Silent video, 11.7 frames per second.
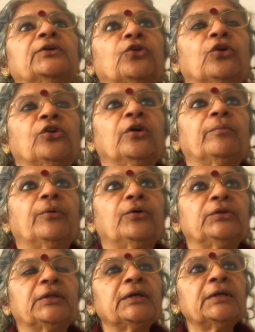talking
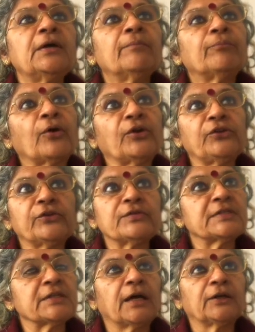about the point of
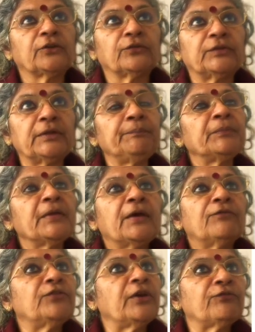start of the
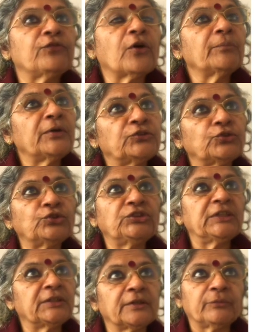waveform
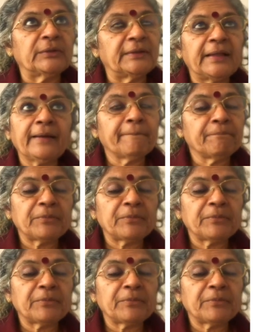associated with the